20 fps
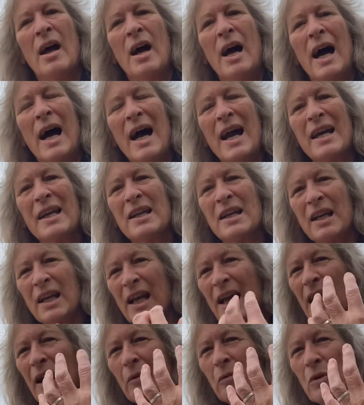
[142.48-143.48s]
I can
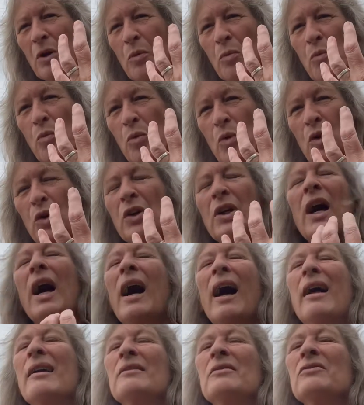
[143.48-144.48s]
count on one
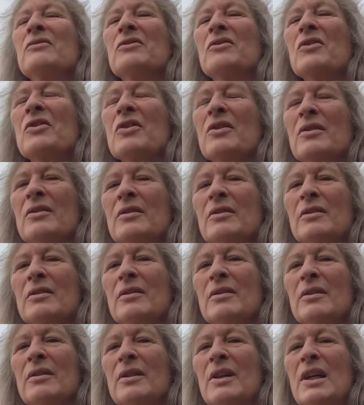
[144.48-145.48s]
hand
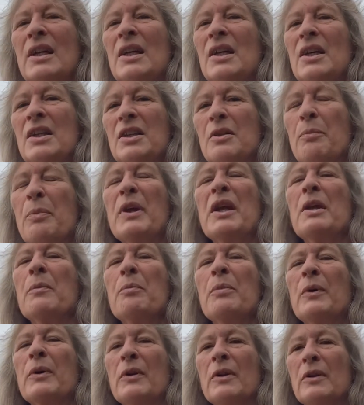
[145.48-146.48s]
the
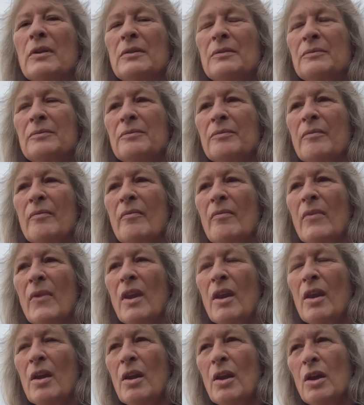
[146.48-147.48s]
people
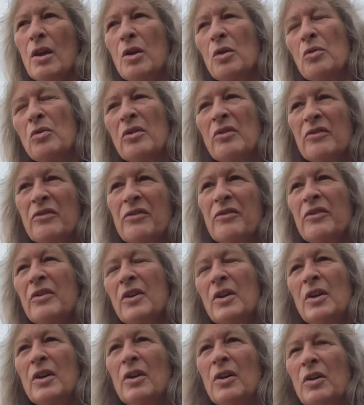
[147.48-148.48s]
who have
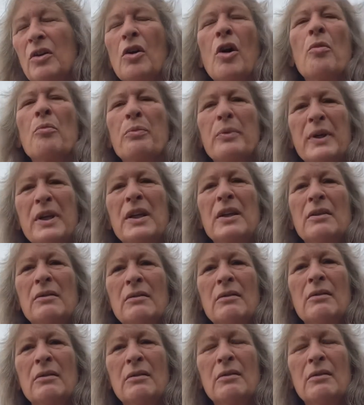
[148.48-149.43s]
not been